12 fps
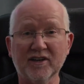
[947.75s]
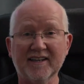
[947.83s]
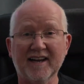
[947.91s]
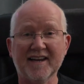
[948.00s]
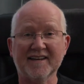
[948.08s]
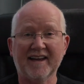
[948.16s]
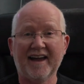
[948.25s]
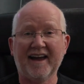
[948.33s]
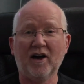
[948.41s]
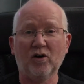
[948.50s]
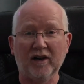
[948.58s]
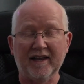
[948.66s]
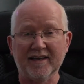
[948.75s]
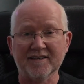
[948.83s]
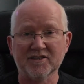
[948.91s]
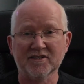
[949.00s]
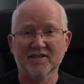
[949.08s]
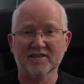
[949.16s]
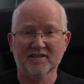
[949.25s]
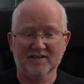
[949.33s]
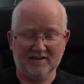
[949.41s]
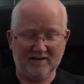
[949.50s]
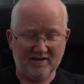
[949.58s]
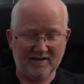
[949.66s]
Glen Outlet,
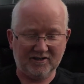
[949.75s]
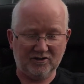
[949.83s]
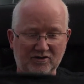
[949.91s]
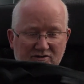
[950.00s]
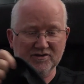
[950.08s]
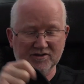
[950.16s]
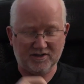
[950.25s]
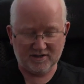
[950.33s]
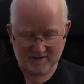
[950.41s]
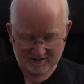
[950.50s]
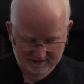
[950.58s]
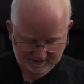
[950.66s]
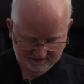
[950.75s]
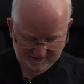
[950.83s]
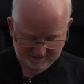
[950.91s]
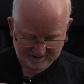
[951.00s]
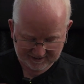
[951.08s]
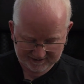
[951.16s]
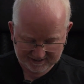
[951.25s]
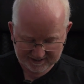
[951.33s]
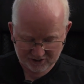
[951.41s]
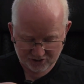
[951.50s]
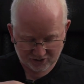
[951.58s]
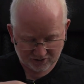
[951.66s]
I got a
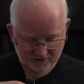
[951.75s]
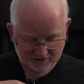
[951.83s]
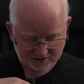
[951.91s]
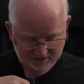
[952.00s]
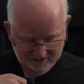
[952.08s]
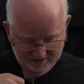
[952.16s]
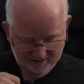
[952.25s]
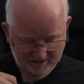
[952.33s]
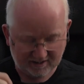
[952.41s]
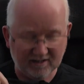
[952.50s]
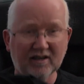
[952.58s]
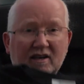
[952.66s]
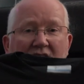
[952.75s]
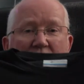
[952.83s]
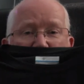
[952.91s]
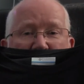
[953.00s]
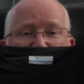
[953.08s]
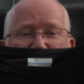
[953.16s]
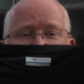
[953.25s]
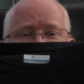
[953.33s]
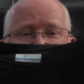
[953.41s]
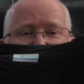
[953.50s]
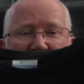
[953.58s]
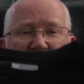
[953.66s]
t-shirt, which was
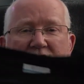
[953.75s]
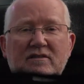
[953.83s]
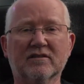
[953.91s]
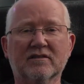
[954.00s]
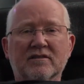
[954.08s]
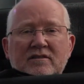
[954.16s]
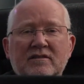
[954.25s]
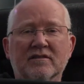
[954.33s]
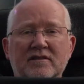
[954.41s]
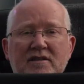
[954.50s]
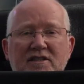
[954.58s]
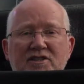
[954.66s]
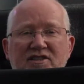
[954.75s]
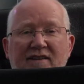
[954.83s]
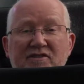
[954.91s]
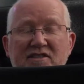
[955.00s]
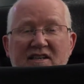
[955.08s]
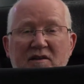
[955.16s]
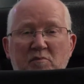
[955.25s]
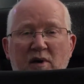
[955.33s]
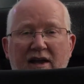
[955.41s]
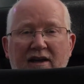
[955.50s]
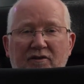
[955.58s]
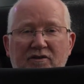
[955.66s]

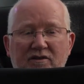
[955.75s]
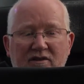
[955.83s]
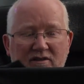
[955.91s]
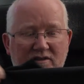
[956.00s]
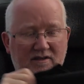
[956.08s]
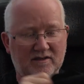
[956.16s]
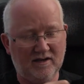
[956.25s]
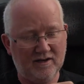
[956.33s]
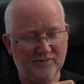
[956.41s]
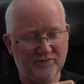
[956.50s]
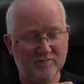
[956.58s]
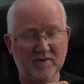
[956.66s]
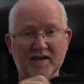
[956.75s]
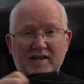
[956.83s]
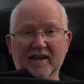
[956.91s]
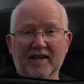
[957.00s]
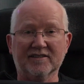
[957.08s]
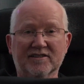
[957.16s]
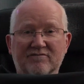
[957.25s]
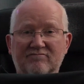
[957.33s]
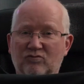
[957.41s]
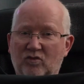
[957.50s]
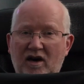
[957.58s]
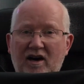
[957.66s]
£17. And for me, that's,
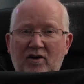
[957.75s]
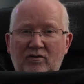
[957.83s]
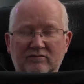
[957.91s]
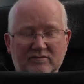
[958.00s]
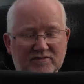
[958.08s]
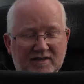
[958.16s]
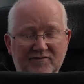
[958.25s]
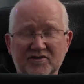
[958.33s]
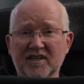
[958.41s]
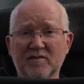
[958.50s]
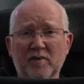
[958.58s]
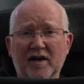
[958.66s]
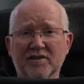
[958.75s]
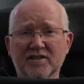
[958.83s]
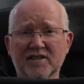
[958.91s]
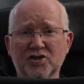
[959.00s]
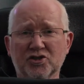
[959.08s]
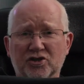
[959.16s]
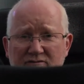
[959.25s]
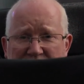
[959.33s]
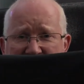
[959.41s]
wow, £17 t-shirt.